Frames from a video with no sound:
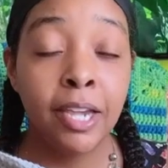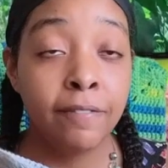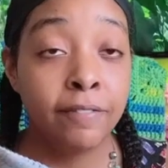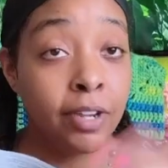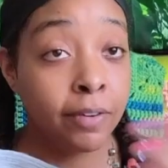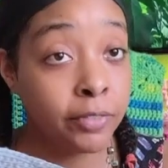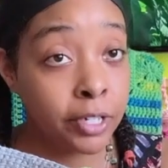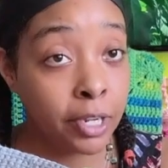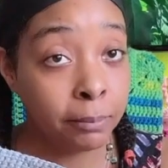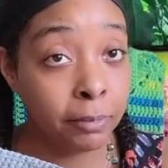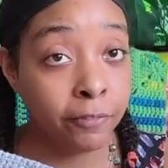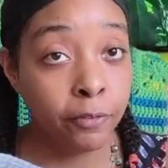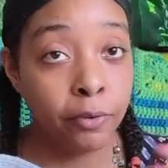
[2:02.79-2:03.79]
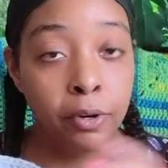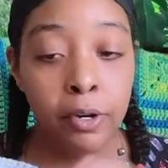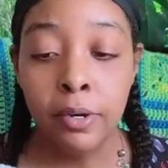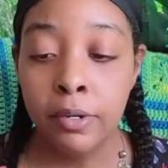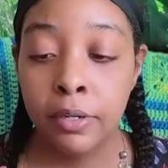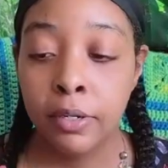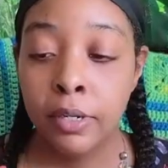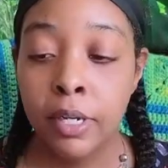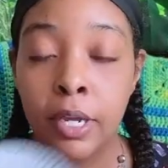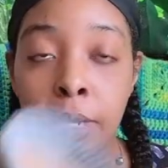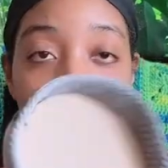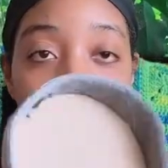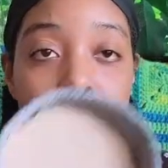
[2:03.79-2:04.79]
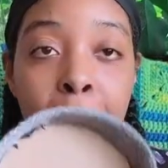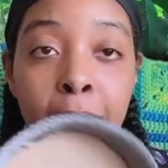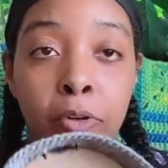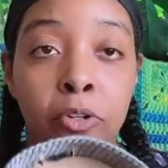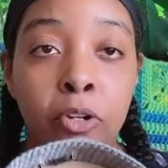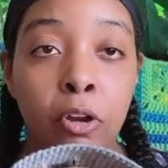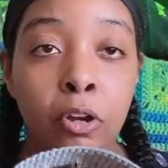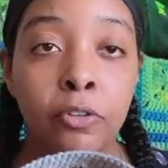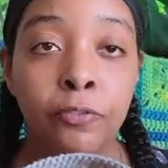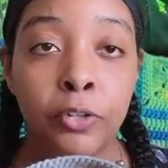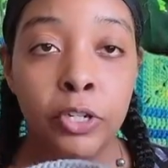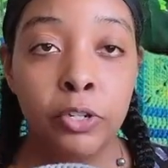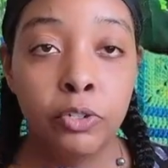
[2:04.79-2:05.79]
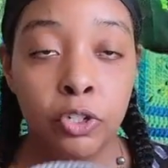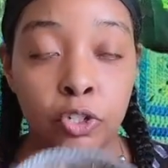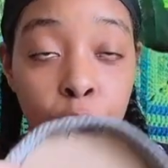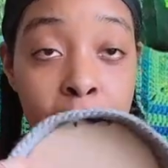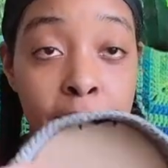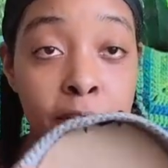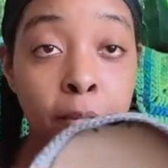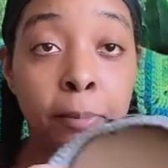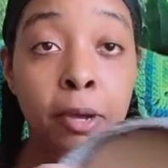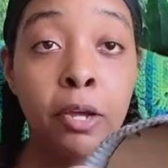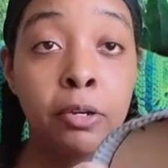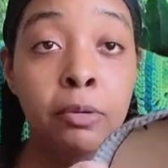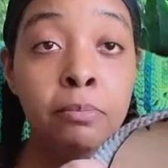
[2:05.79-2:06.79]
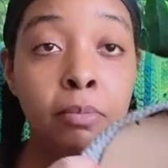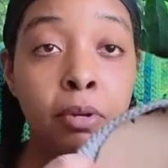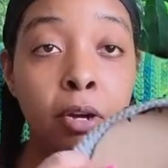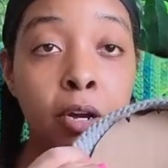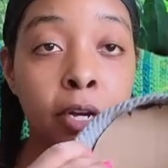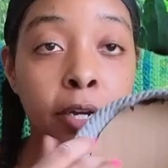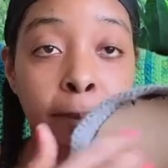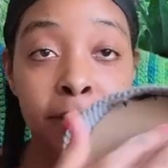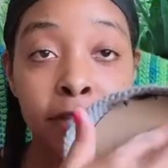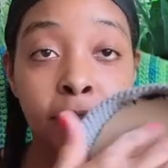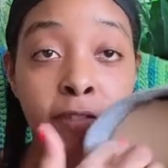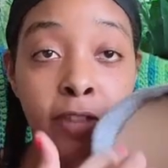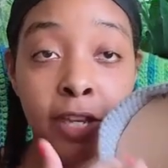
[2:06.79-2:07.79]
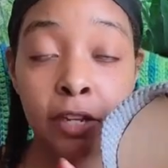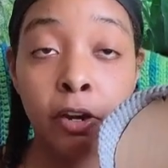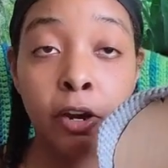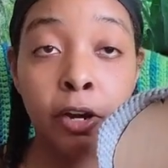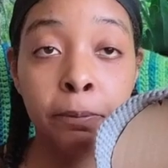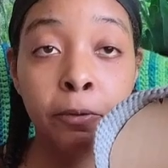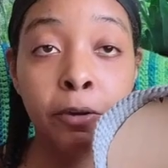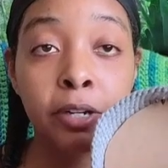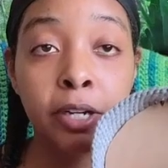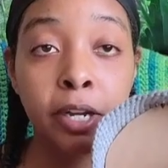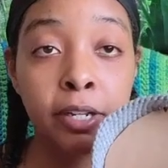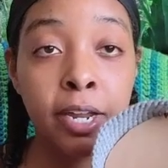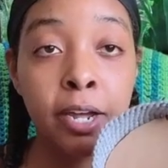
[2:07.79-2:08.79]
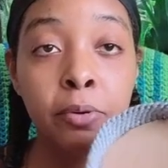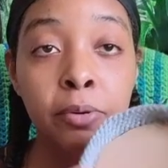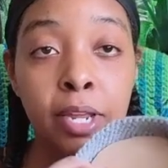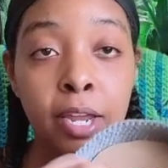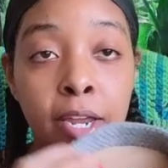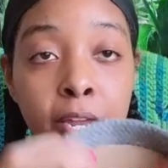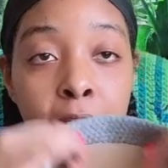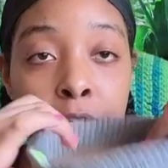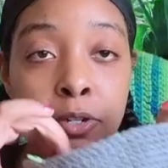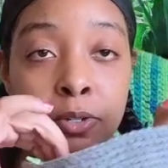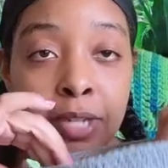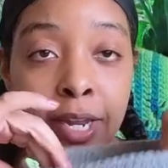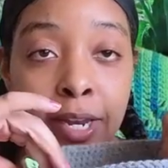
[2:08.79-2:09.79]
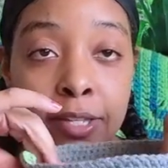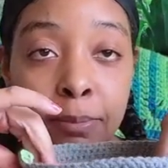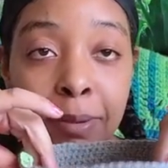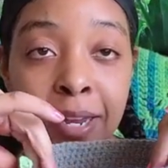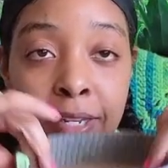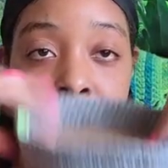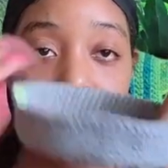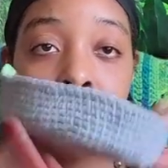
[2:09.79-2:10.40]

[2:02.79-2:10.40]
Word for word: I've never done before. But the pattern called for you to trace the bottom on a piece of thick cardboard, cut it out, and use that as a base.